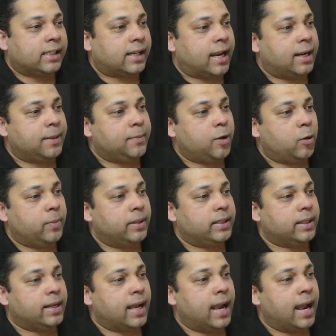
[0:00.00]
Can be
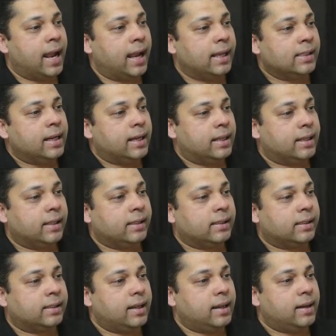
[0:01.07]
omitted as it
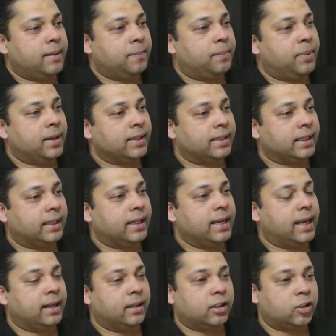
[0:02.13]
is
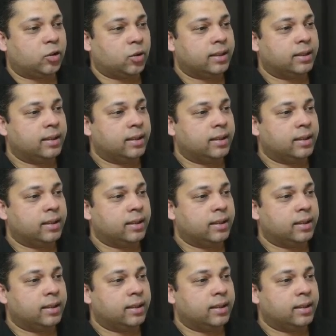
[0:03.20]
implicitly understood.